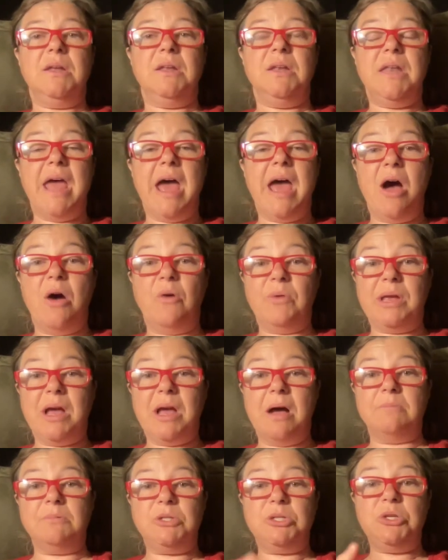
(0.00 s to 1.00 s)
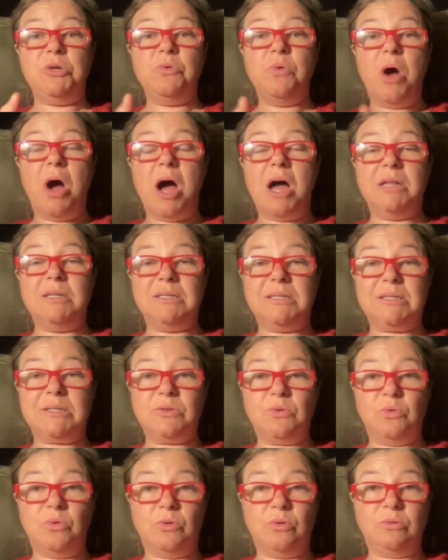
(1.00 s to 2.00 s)
Now we come to
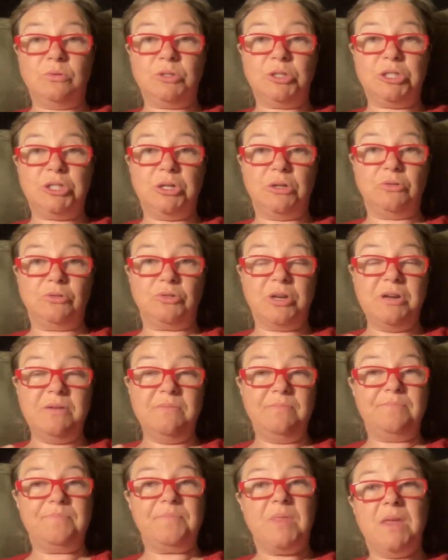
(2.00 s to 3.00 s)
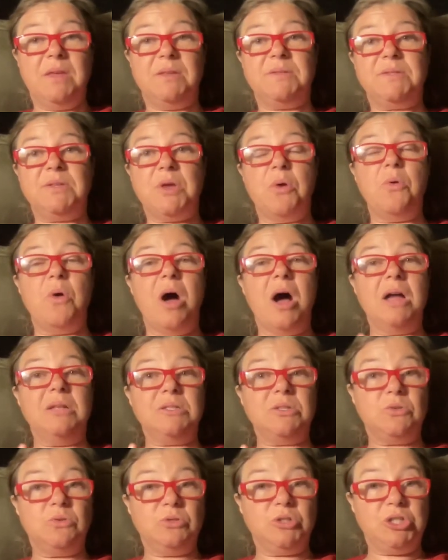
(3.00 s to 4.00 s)
unschool children. So
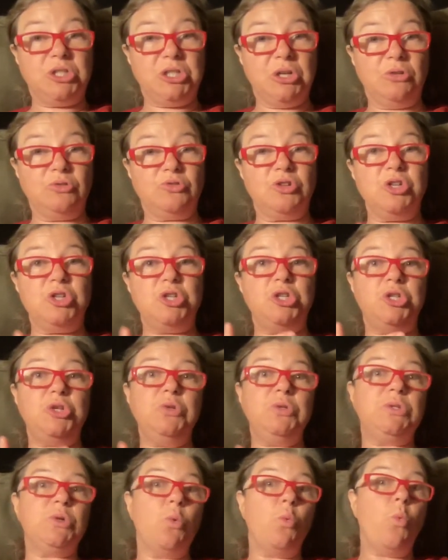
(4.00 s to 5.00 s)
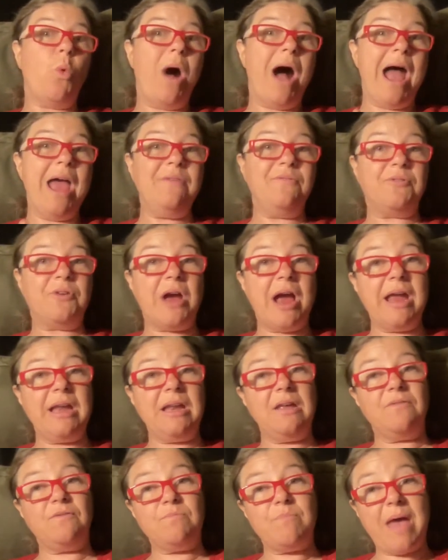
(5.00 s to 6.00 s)
unschool children choose a wide
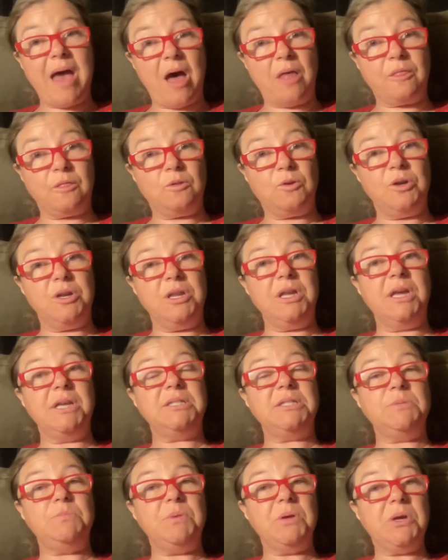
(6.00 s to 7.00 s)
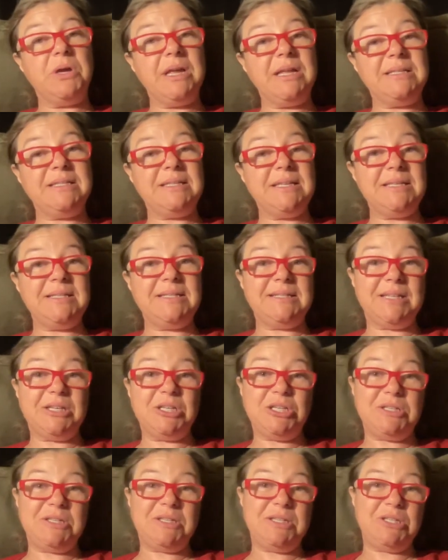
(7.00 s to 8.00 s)
variety of math learning experiences,
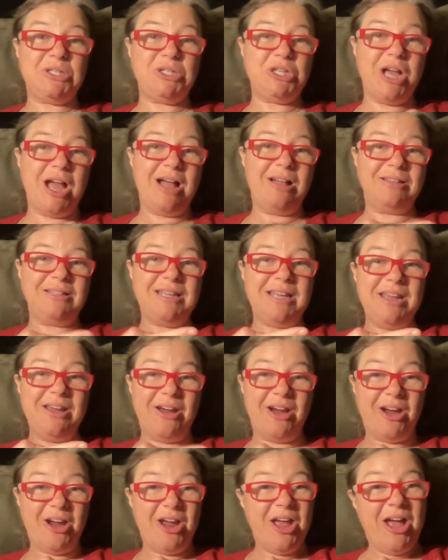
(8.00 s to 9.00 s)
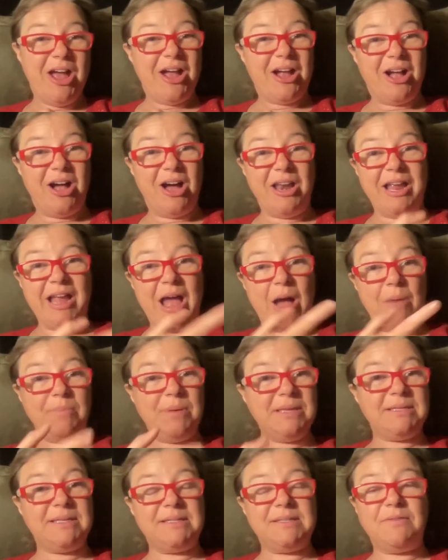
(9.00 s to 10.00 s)
such as this child here, cutting out
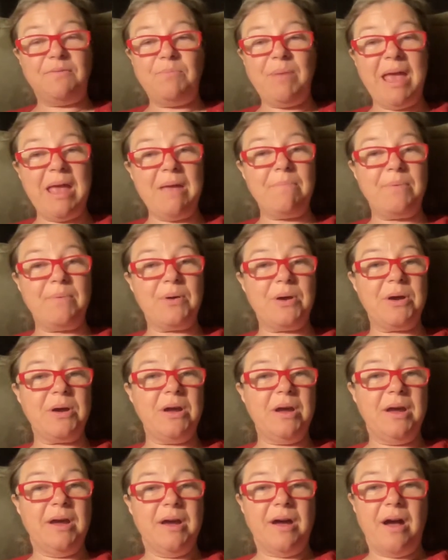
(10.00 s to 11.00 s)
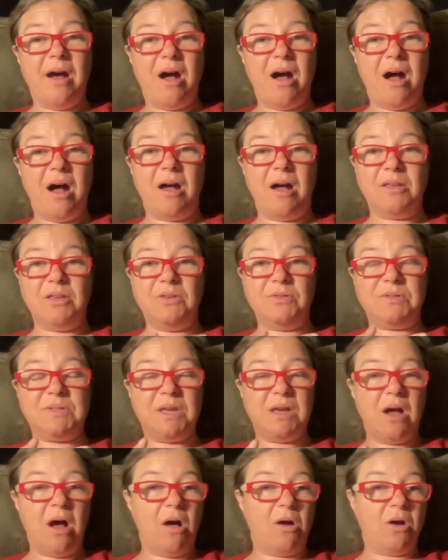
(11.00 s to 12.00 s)
pieces of paper, uh,
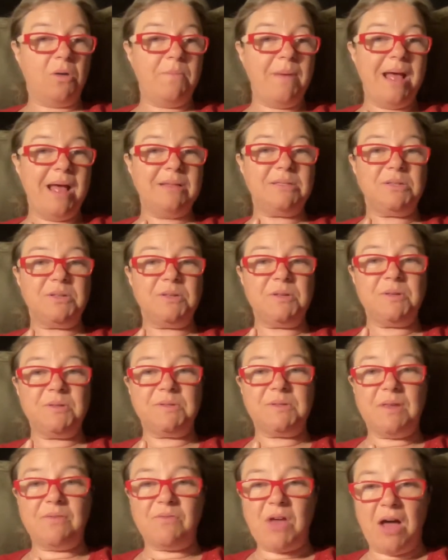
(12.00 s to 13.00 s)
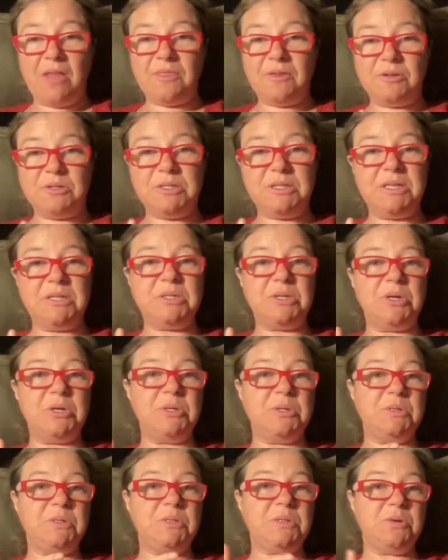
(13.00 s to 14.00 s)
using colored pencils, they've got their
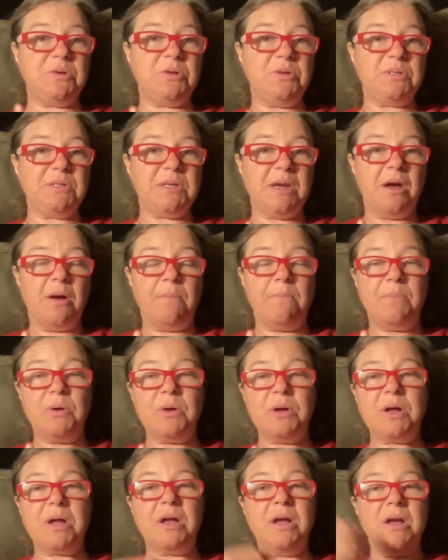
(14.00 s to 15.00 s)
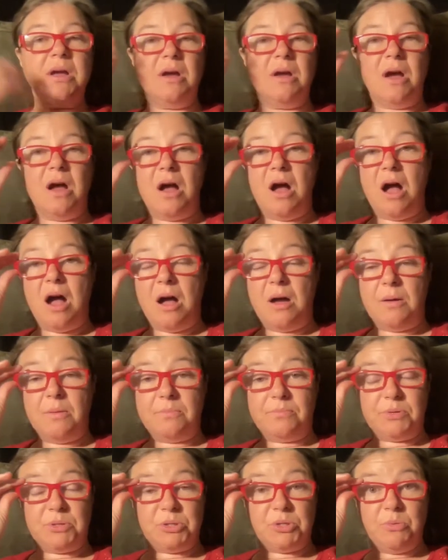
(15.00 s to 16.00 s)
scissors, they're using a book. Uh,
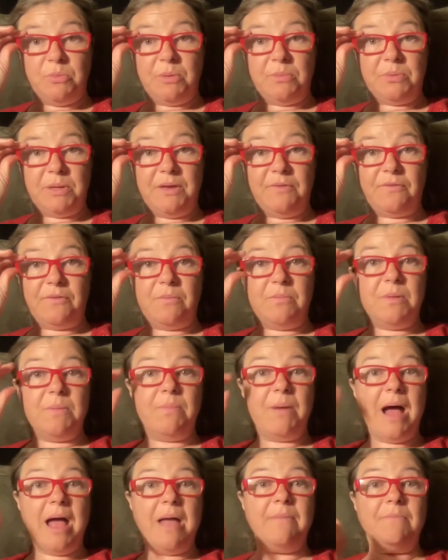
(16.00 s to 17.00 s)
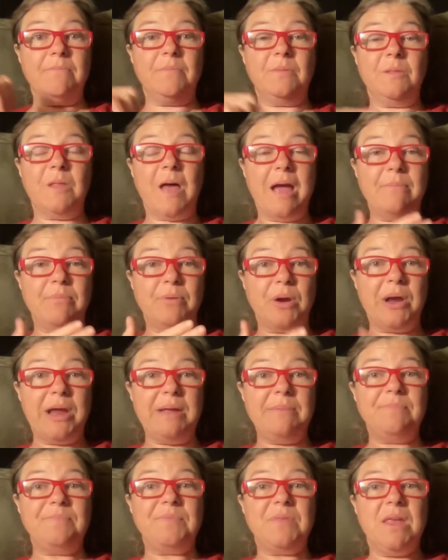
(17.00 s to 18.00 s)
presumably from the bi-
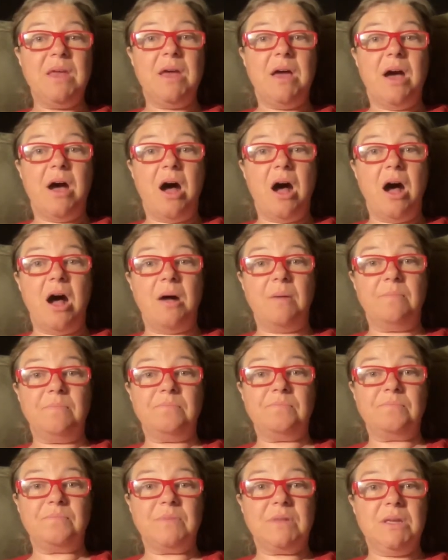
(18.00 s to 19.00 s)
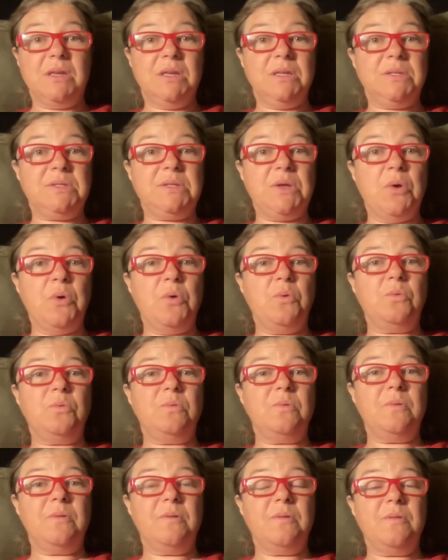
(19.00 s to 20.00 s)
library. Um, so
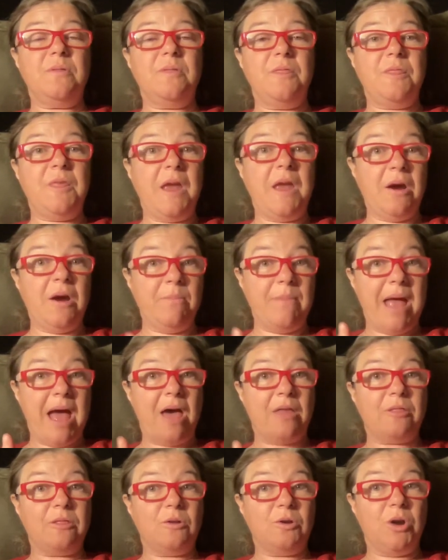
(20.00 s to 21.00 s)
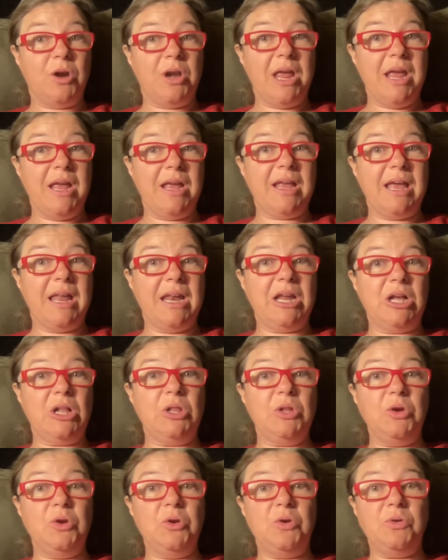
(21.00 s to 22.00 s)
their math learning can
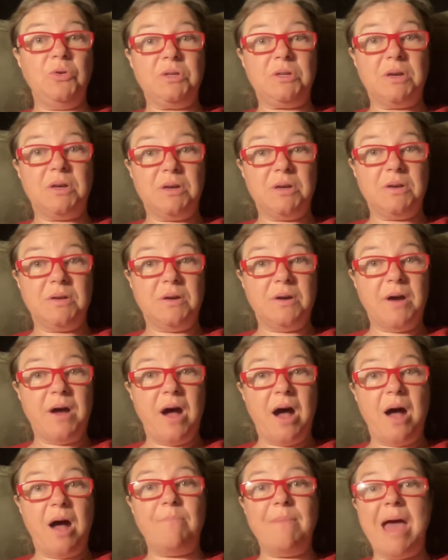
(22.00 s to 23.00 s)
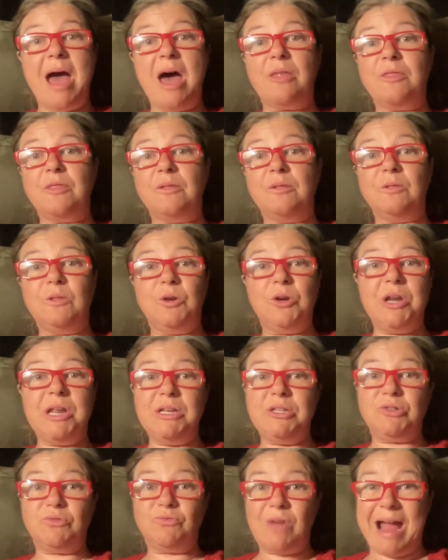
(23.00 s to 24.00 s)
include uh, math
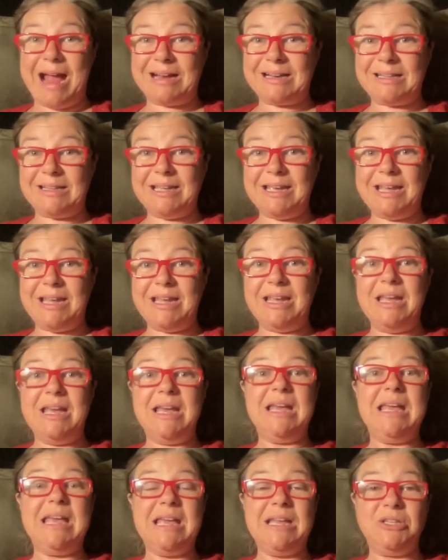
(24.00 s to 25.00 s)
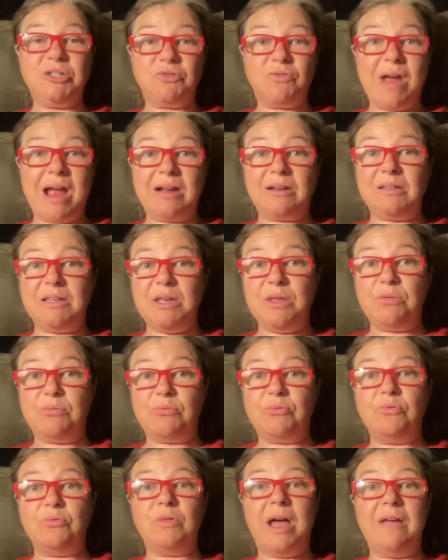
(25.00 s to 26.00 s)
learning directly, indirectly
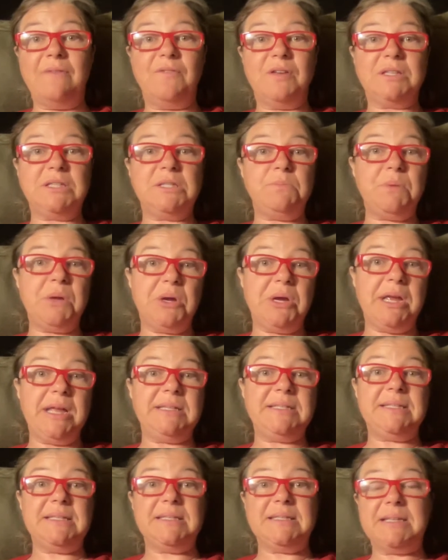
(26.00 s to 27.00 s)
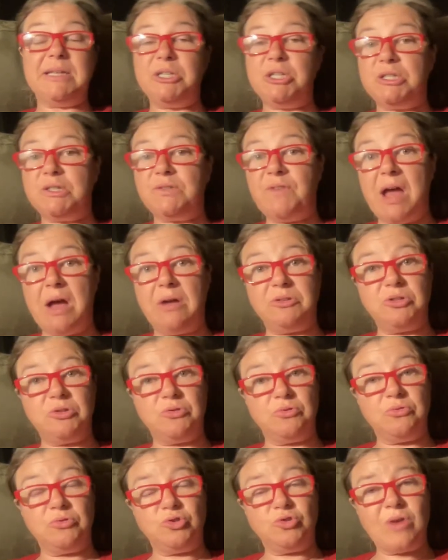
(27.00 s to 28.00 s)
through life experiences, such as found
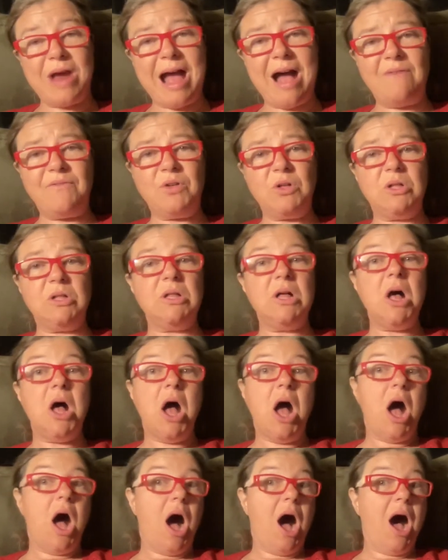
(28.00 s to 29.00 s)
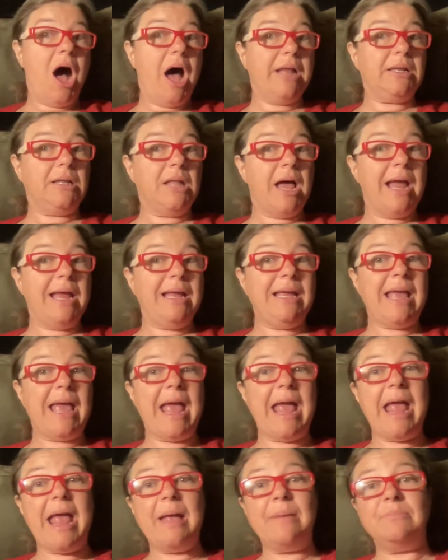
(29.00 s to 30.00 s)
through travel, online
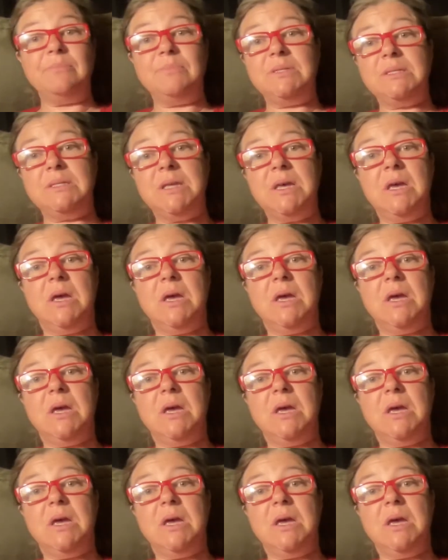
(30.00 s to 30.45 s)
games,